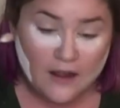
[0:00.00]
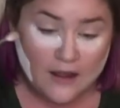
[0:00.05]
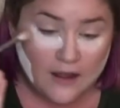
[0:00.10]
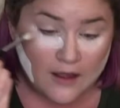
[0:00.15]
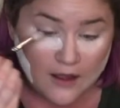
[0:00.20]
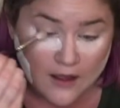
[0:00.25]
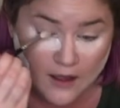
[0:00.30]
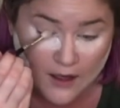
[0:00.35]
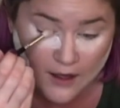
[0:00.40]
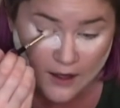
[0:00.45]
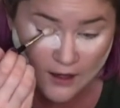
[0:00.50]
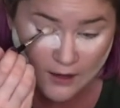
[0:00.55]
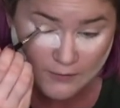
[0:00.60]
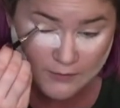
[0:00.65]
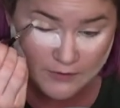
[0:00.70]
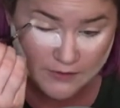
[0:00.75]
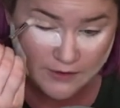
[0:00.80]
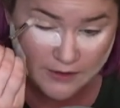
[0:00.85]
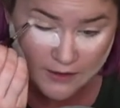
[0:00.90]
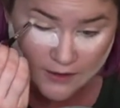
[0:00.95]
and I'm
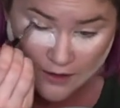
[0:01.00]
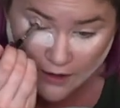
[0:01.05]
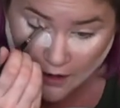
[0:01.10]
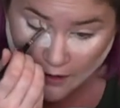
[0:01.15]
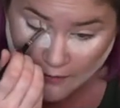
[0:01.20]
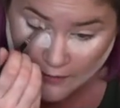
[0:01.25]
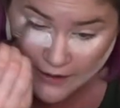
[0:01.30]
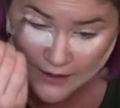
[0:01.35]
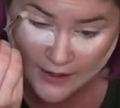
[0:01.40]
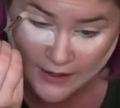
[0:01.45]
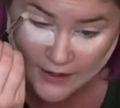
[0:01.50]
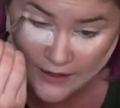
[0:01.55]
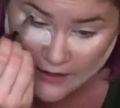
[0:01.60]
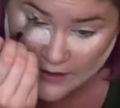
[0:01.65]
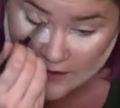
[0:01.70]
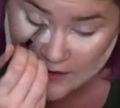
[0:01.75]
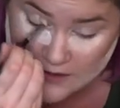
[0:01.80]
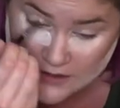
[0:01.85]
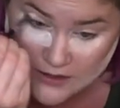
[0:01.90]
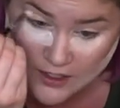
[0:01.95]
just gonna go in
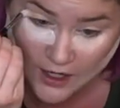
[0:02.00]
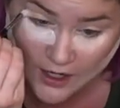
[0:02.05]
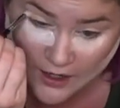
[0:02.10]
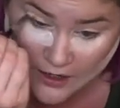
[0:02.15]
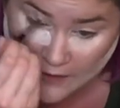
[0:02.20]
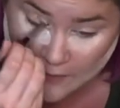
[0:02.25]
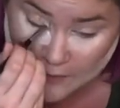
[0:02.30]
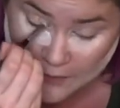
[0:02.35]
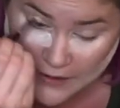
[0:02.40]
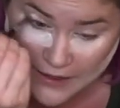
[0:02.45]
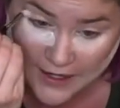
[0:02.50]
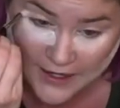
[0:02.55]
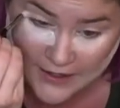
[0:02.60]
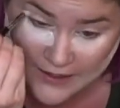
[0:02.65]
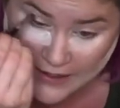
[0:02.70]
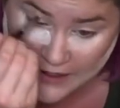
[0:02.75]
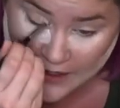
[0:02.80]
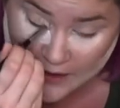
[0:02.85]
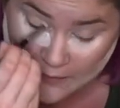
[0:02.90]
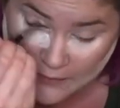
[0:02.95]
and start
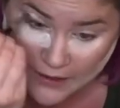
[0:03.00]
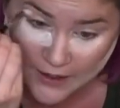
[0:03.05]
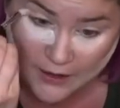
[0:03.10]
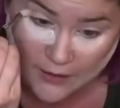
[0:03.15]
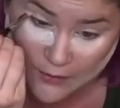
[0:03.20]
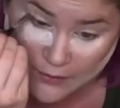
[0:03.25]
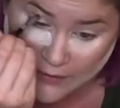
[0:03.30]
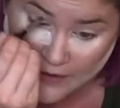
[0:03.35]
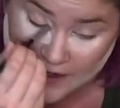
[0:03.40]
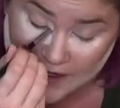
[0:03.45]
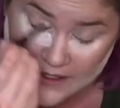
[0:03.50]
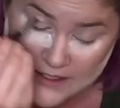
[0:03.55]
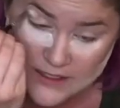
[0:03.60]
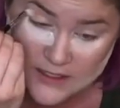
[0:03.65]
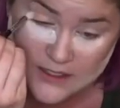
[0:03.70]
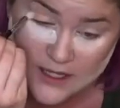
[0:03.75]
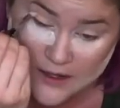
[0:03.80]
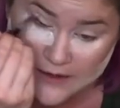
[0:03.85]
blending in my crease